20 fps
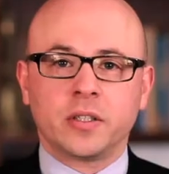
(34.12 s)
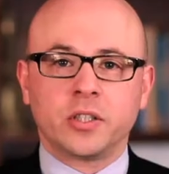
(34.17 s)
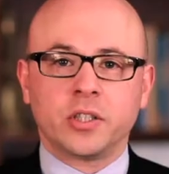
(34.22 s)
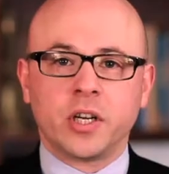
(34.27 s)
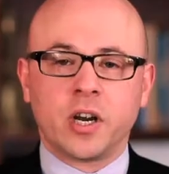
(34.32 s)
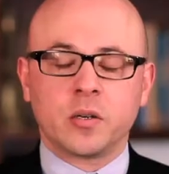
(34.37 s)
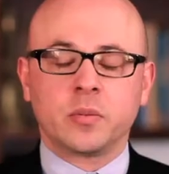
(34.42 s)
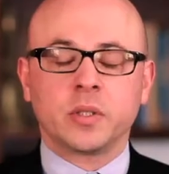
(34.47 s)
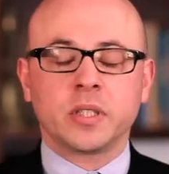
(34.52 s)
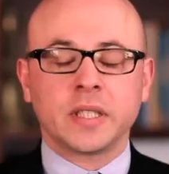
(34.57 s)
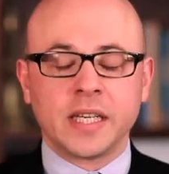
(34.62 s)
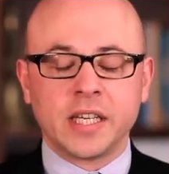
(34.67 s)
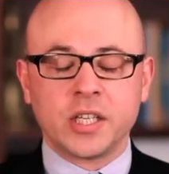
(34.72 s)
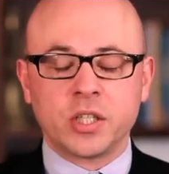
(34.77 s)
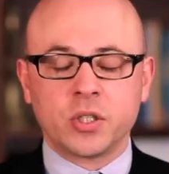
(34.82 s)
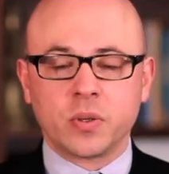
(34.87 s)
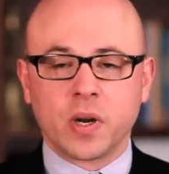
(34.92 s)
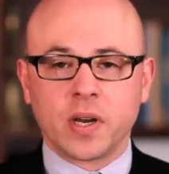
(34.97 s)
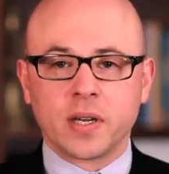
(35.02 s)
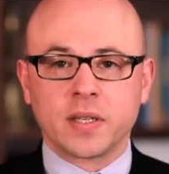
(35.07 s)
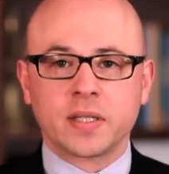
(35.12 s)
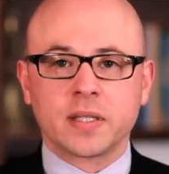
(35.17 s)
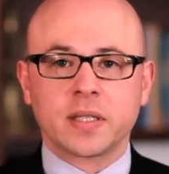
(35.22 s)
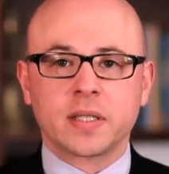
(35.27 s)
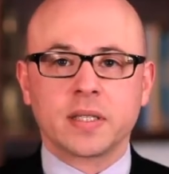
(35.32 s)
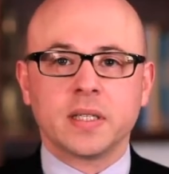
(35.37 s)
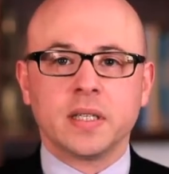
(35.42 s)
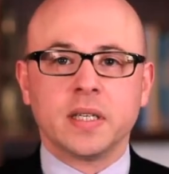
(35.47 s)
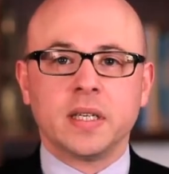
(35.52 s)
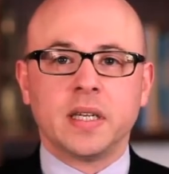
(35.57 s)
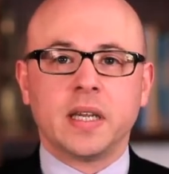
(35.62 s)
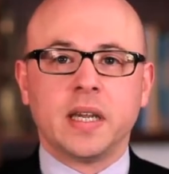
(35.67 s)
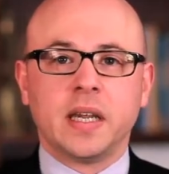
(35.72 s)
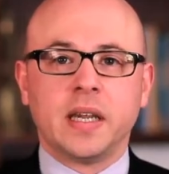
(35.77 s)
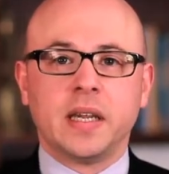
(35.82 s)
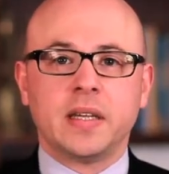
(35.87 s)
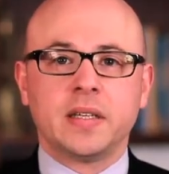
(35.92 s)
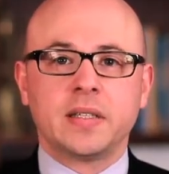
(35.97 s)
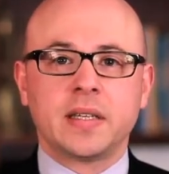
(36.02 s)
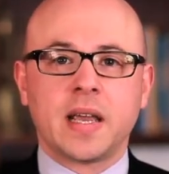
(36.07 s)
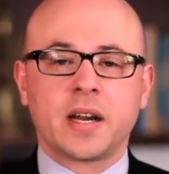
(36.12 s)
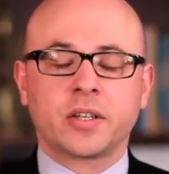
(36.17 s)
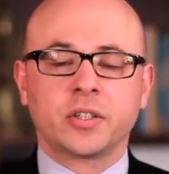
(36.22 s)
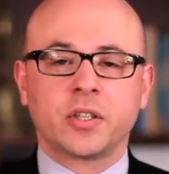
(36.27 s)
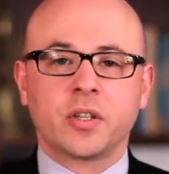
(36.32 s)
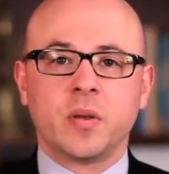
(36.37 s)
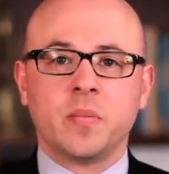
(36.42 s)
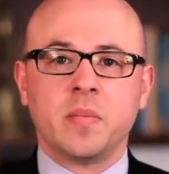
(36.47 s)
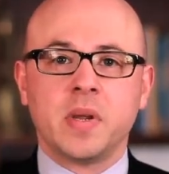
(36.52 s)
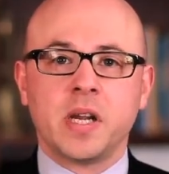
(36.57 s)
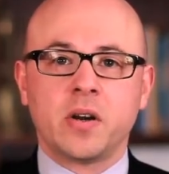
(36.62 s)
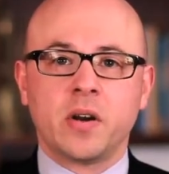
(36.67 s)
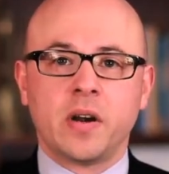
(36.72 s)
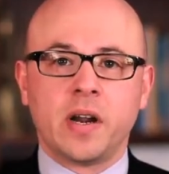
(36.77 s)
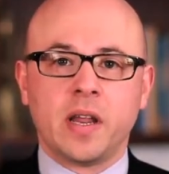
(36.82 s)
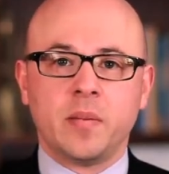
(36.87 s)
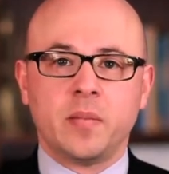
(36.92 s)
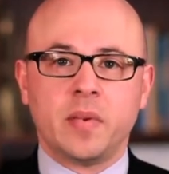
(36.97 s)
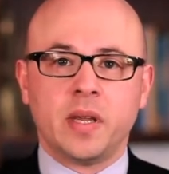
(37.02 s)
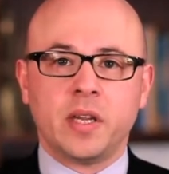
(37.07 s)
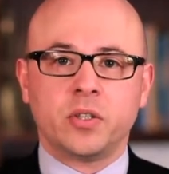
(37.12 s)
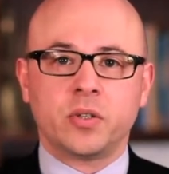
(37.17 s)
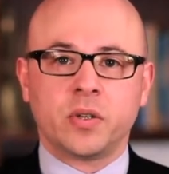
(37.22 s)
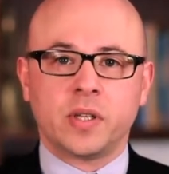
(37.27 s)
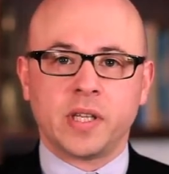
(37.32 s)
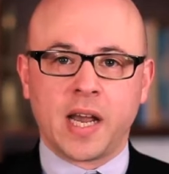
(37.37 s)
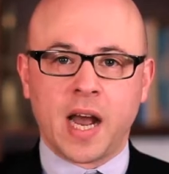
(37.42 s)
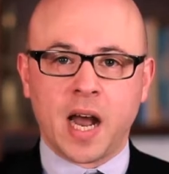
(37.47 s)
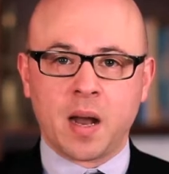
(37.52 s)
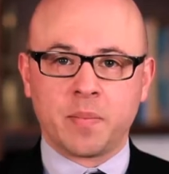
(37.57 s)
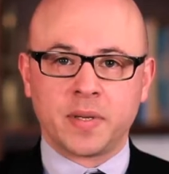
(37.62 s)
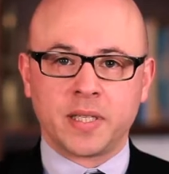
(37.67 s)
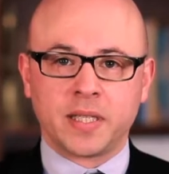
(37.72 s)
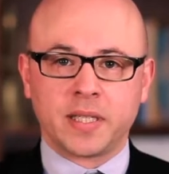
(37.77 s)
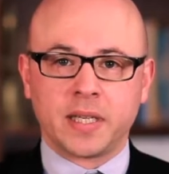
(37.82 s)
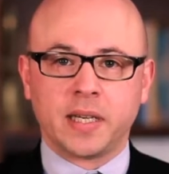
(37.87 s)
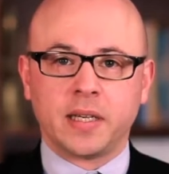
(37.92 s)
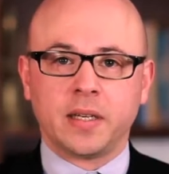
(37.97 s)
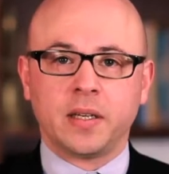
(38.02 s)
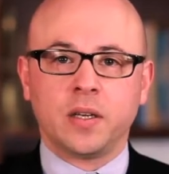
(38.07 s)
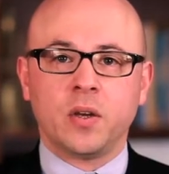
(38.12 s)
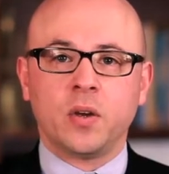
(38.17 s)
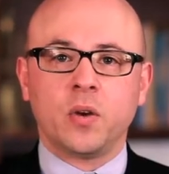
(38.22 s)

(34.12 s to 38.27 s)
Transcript: charitable lead trust is actually the mirror image or the opposite,